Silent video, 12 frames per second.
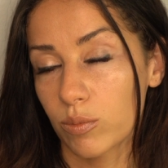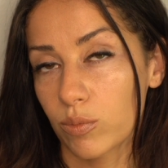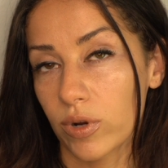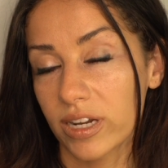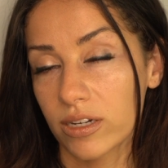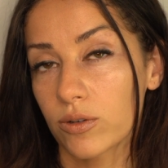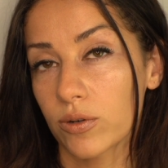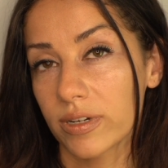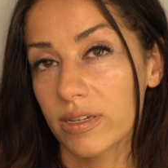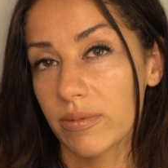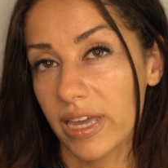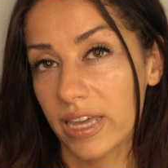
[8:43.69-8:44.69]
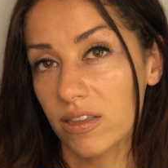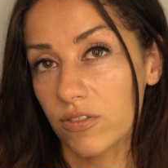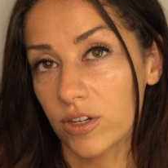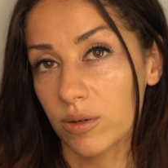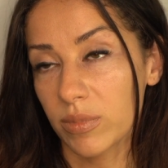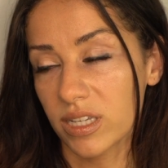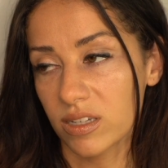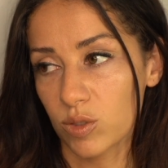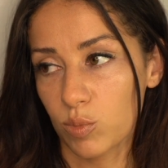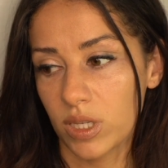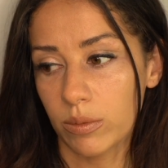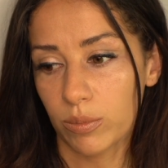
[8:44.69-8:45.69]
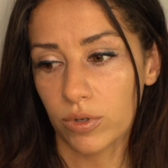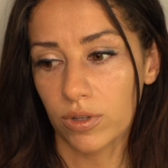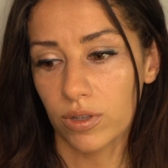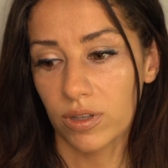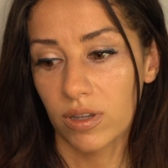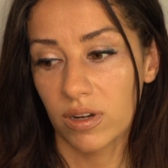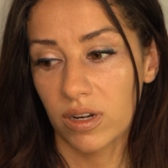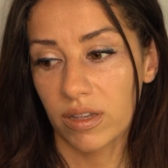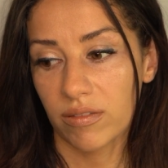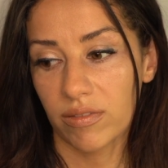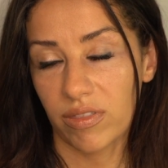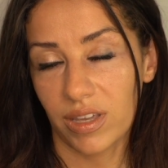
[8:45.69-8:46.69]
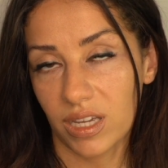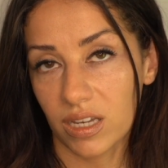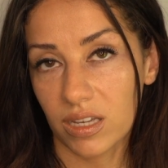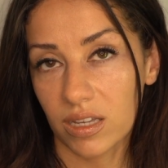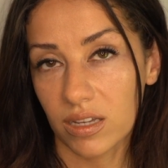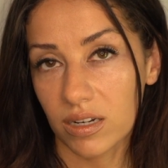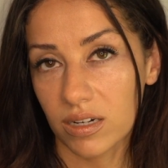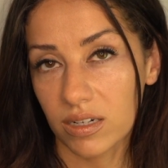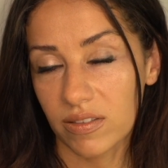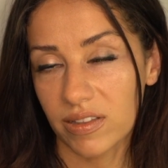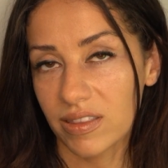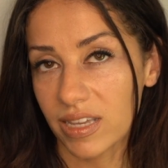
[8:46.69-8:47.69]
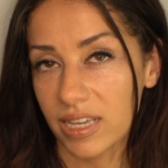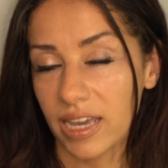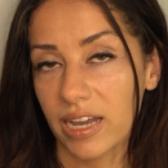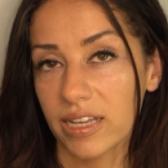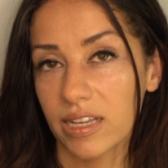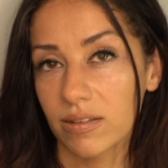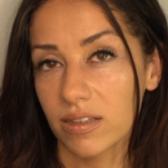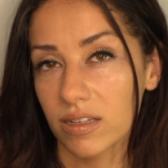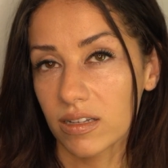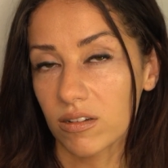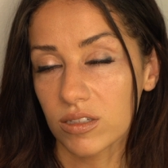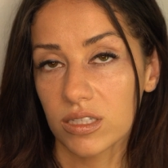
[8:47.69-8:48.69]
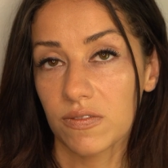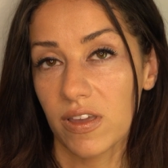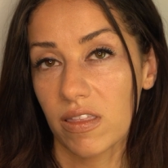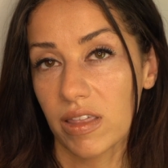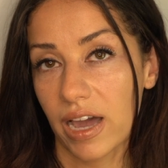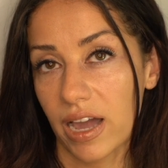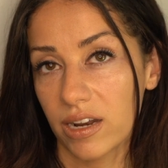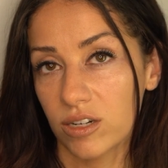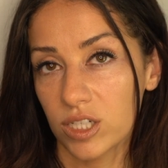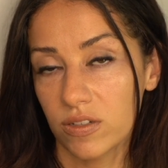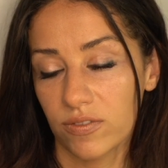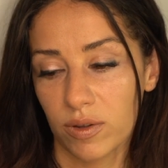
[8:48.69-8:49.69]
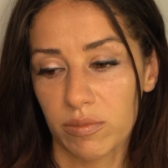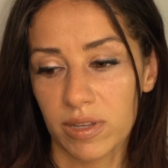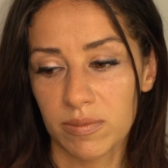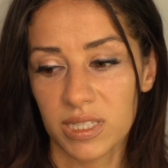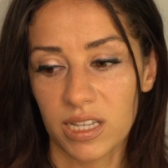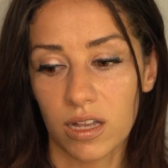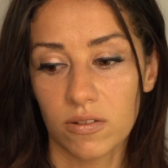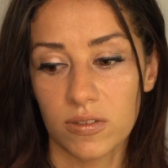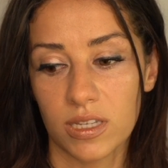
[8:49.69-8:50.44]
predatory behavior, because people think that they can't cultivate that energy from themselves.